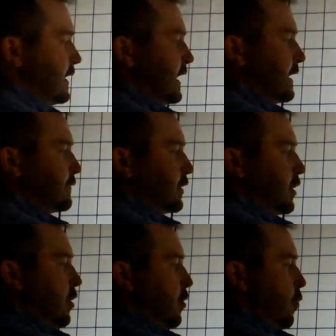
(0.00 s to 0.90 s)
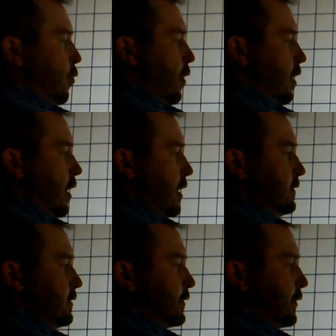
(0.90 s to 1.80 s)
then I have to go
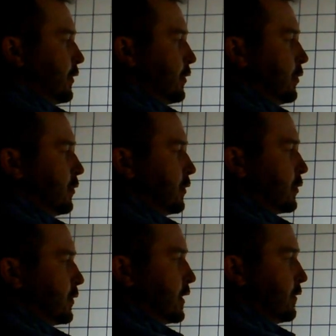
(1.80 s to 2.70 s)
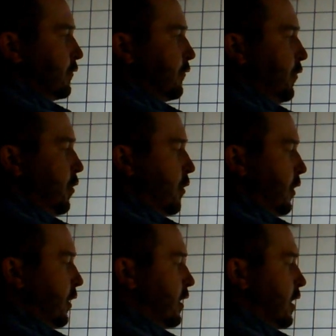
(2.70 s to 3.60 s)
1, 2, 3,
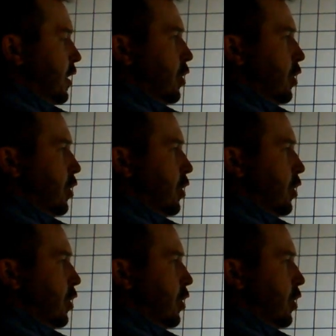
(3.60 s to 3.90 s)
4